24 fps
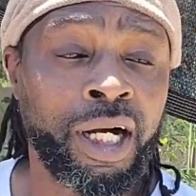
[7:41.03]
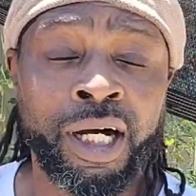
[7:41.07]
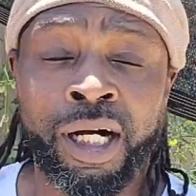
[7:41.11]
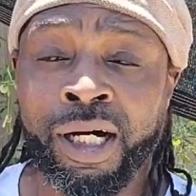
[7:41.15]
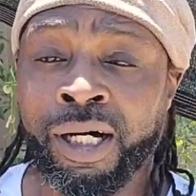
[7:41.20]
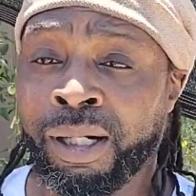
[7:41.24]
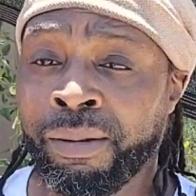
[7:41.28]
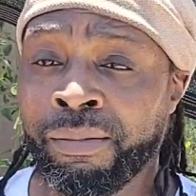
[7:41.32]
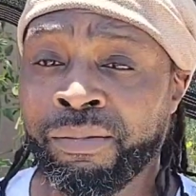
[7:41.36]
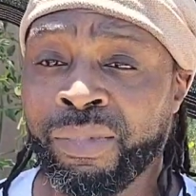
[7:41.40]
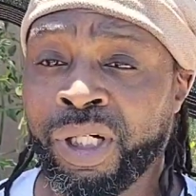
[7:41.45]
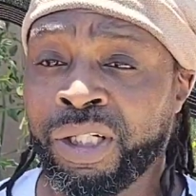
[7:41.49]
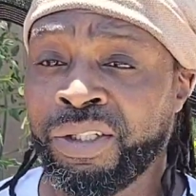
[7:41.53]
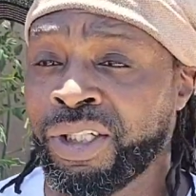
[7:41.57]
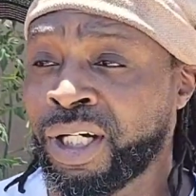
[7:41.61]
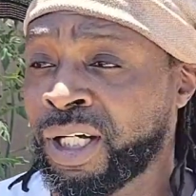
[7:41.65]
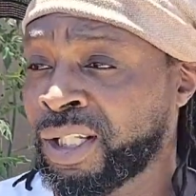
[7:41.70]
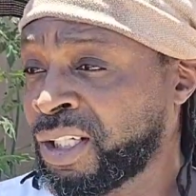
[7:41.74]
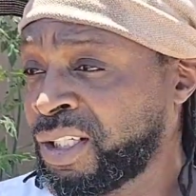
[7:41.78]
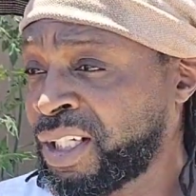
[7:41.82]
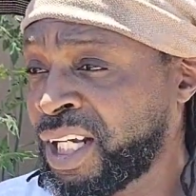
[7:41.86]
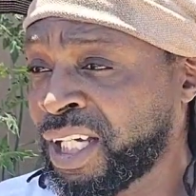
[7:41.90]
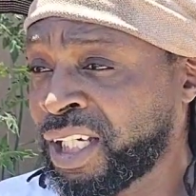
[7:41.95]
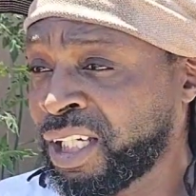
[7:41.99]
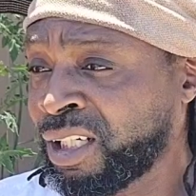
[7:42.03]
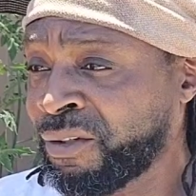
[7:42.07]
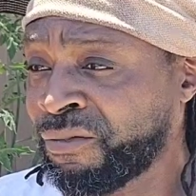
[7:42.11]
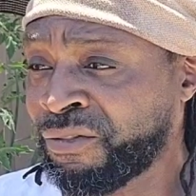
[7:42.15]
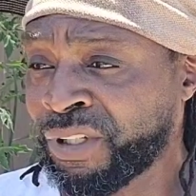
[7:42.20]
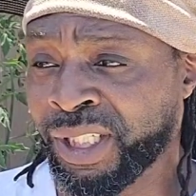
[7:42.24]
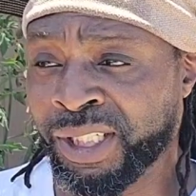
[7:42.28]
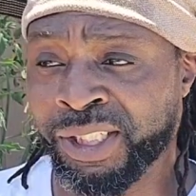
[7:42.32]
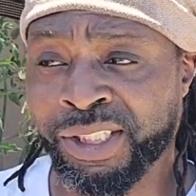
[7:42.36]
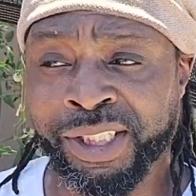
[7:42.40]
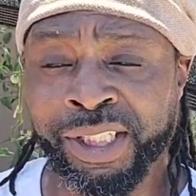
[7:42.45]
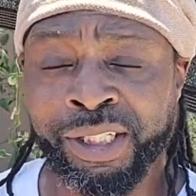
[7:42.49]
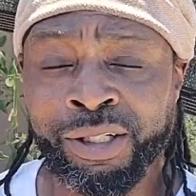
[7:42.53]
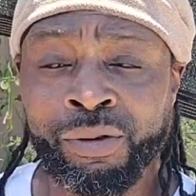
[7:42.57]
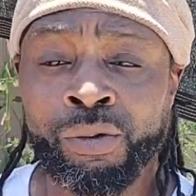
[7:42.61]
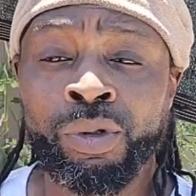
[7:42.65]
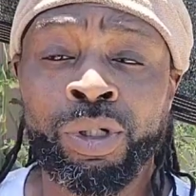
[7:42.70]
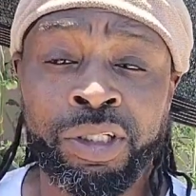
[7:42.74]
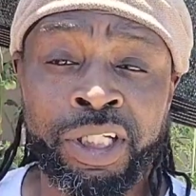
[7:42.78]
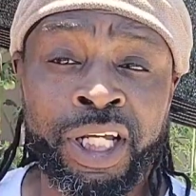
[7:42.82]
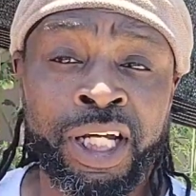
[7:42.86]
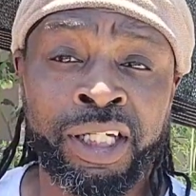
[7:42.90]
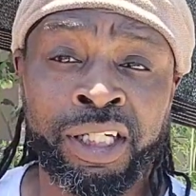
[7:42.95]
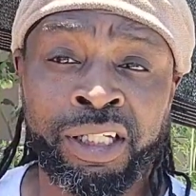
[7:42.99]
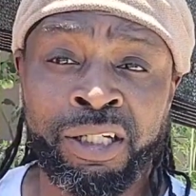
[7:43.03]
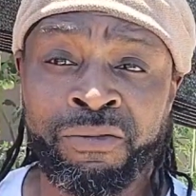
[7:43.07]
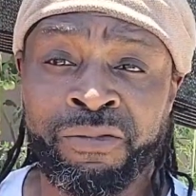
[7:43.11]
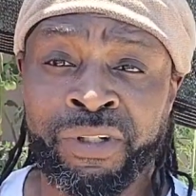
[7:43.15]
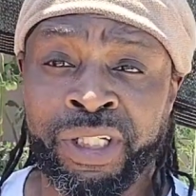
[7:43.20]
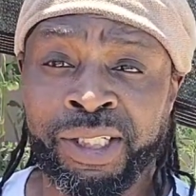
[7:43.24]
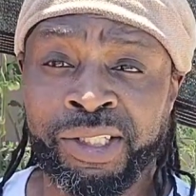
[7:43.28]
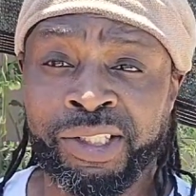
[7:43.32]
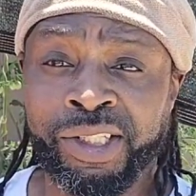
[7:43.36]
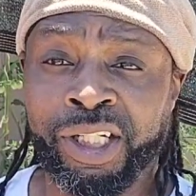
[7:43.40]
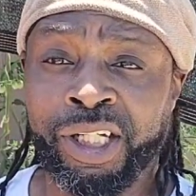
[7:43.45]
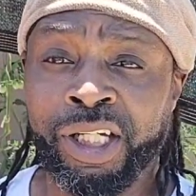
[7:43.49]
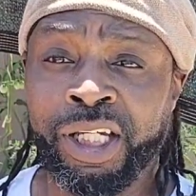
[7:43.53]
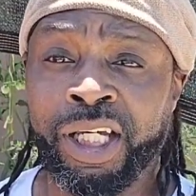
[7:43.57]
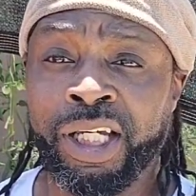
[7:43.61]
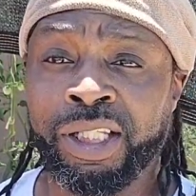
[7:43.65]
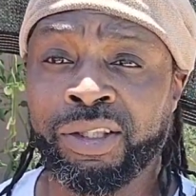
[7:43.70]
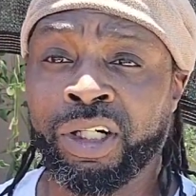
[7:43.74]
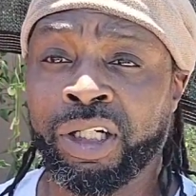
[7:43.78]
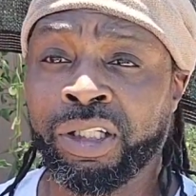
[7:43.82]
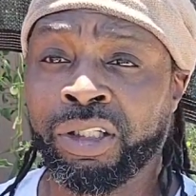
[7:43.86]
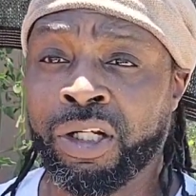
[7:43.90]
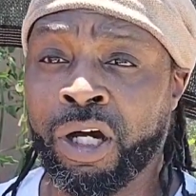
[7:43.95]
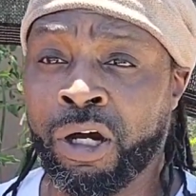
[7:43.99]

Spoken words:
Another negative is the